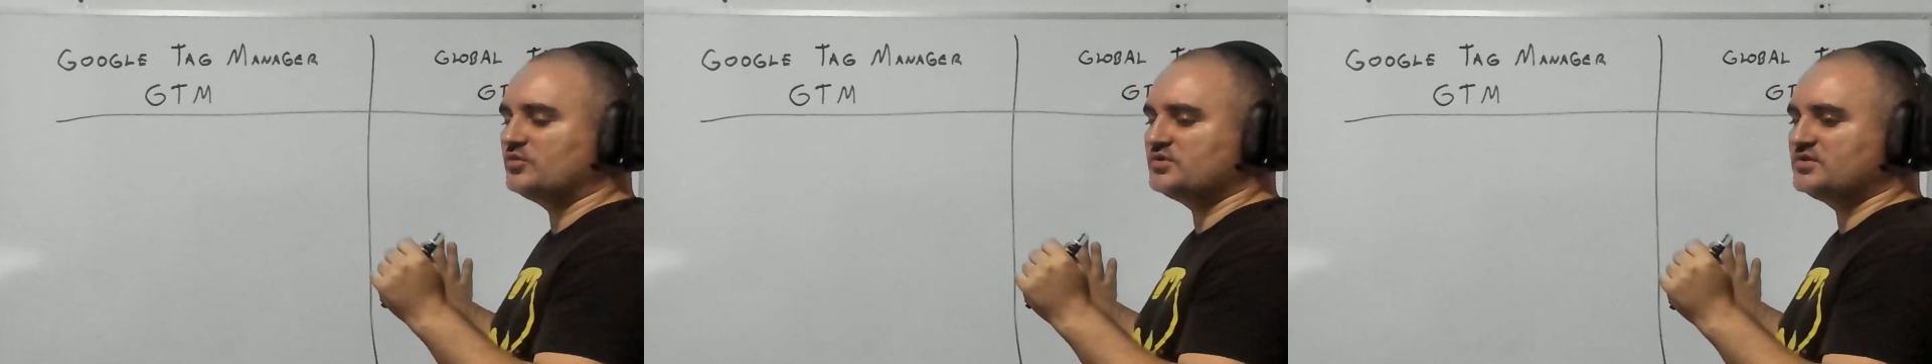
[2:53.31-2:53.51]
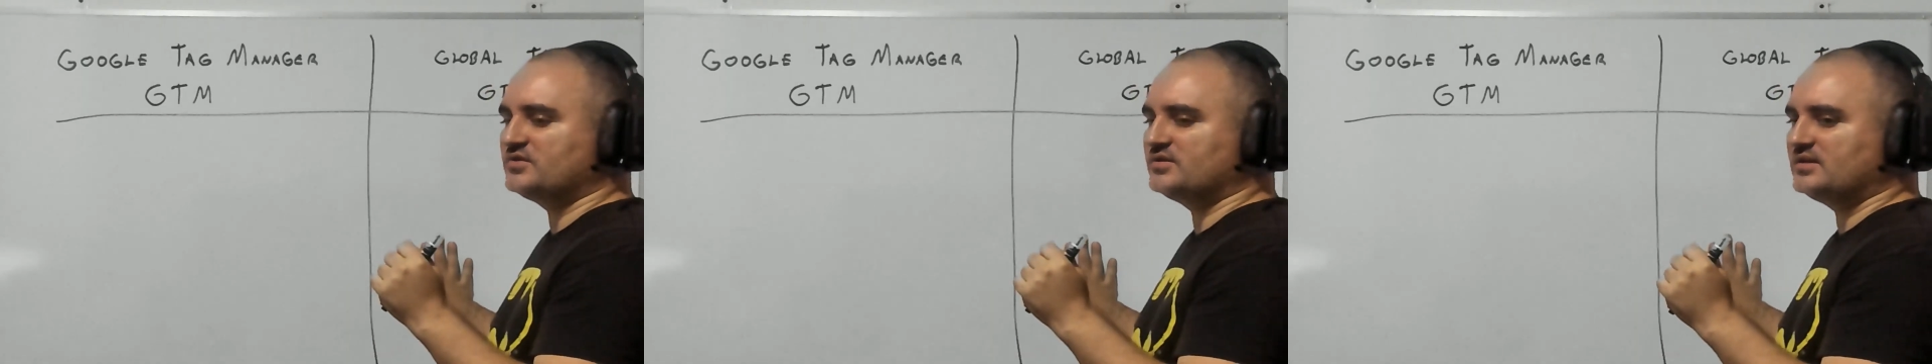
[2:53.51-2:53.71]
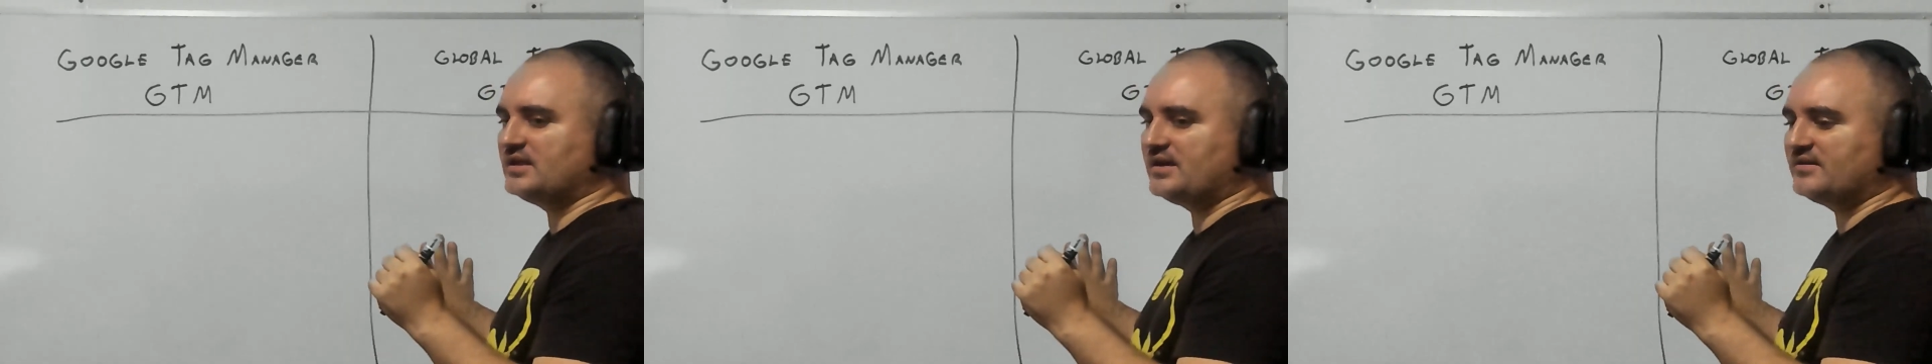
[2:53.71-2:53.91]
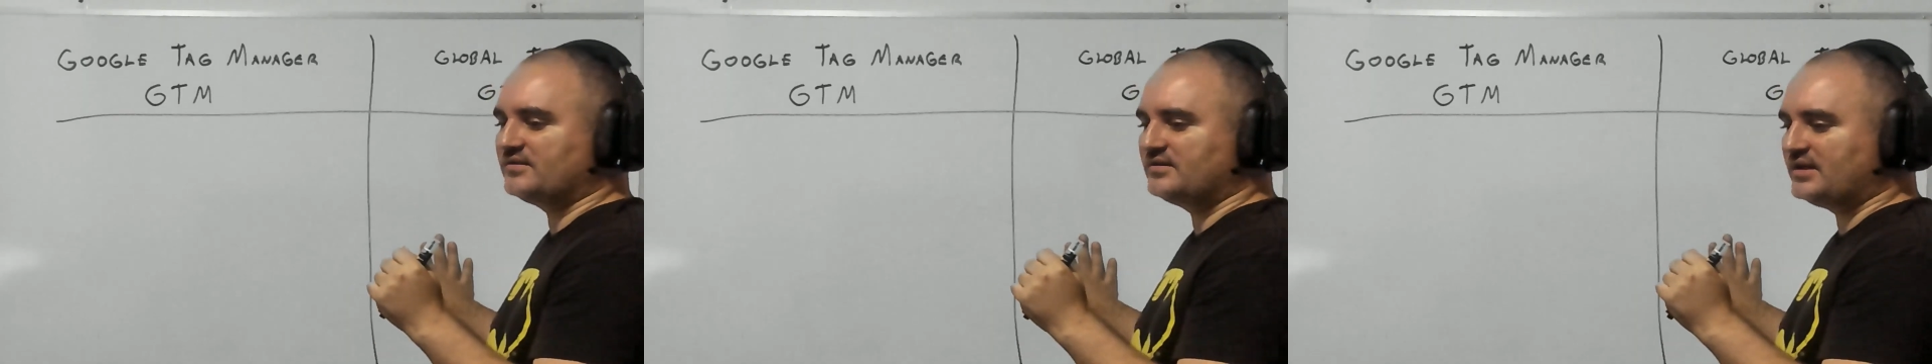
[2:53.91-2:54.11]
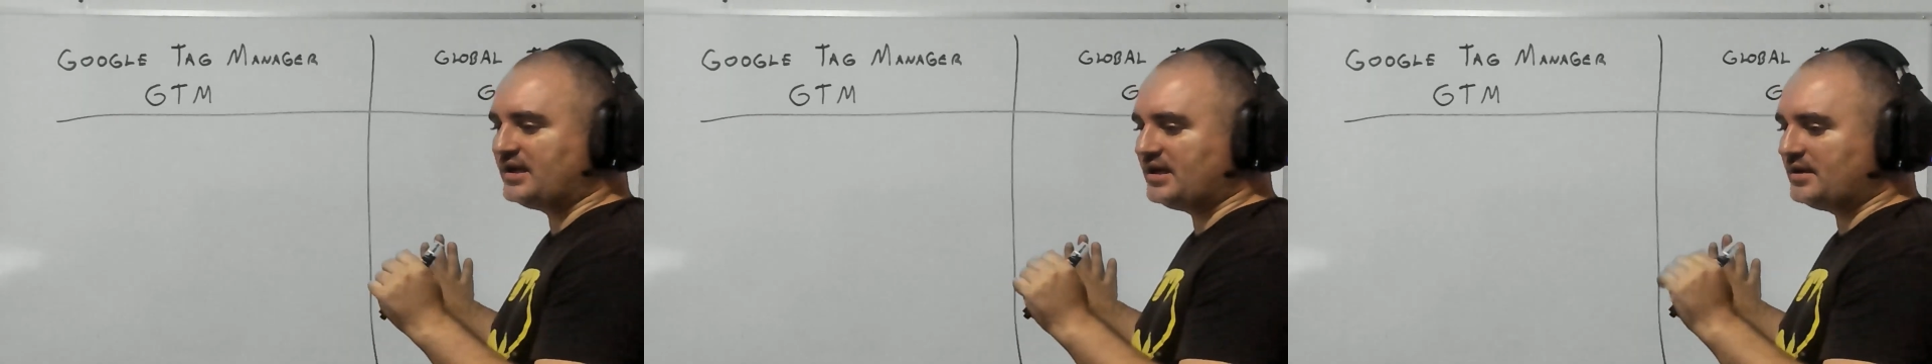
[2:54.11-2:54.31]
which is the
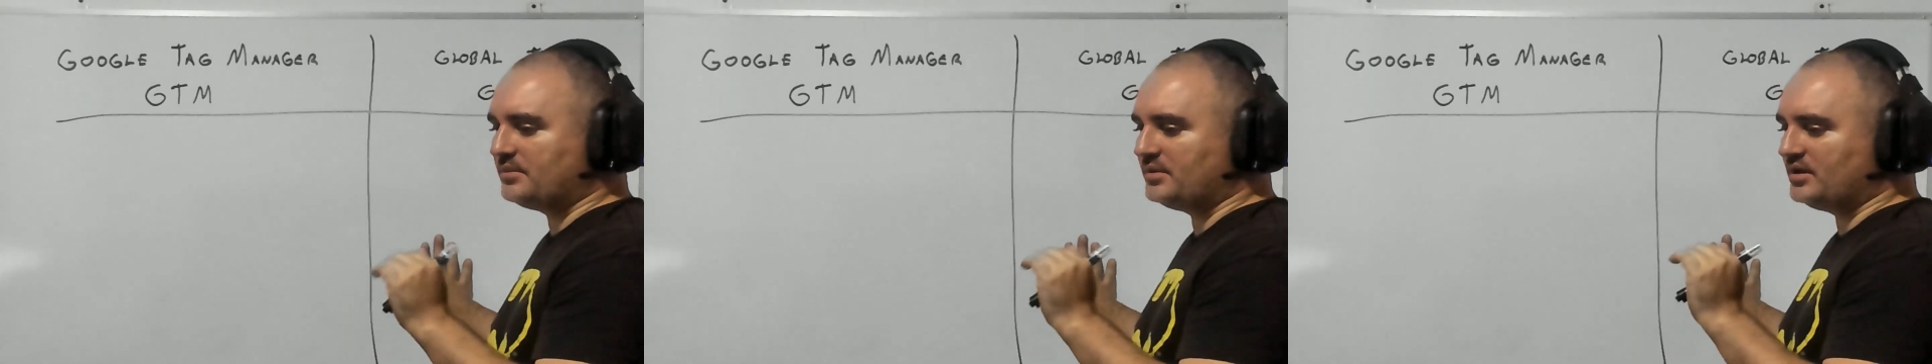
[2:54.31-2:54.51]
last tab,